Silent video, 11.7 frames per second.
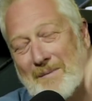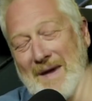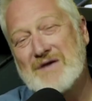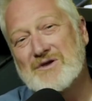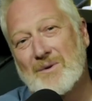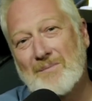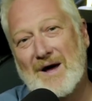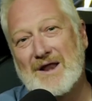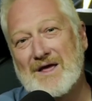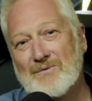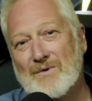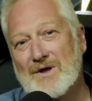make your
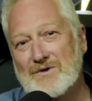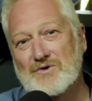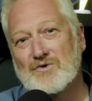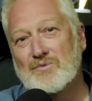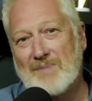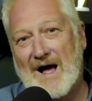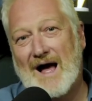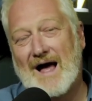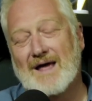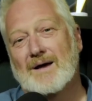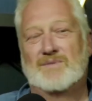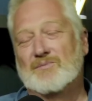money when you
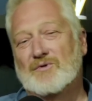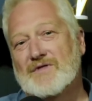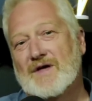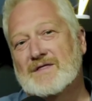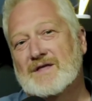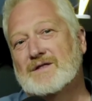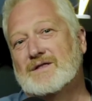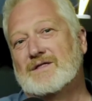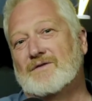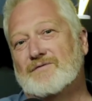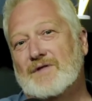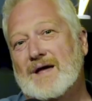buy. People think that
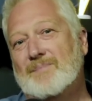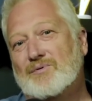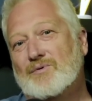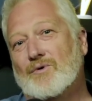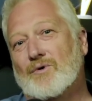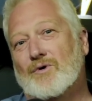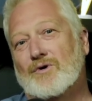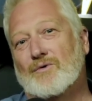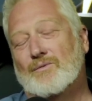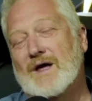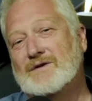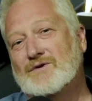the flip or the
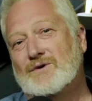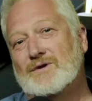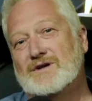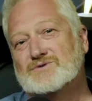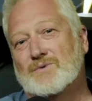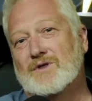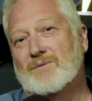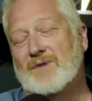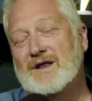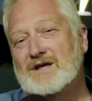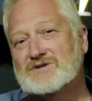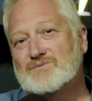rental is where the
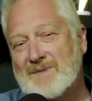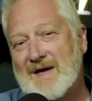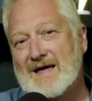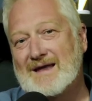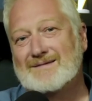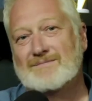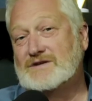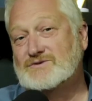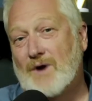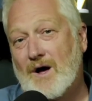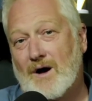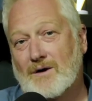money is made. That's
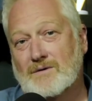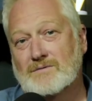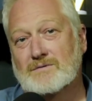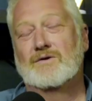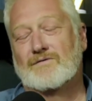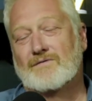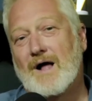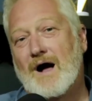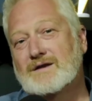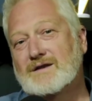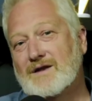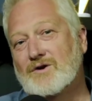wrong. You've
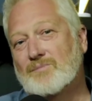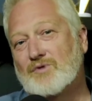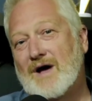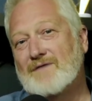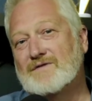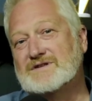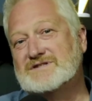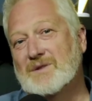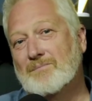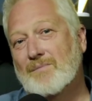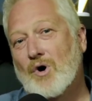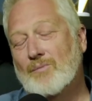locked in your profits the
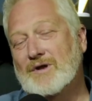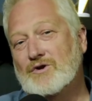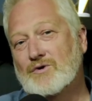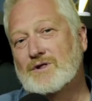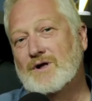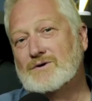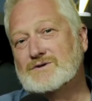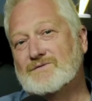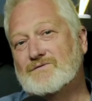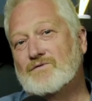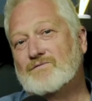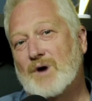moment you close if
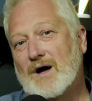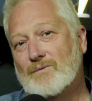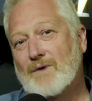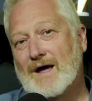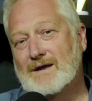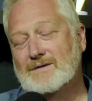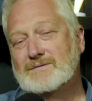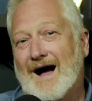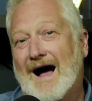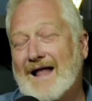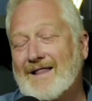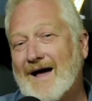you've bought right.
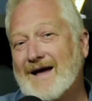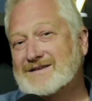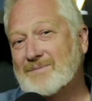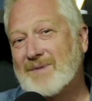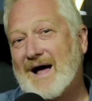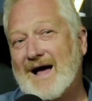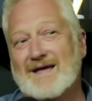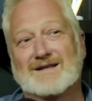I like to buy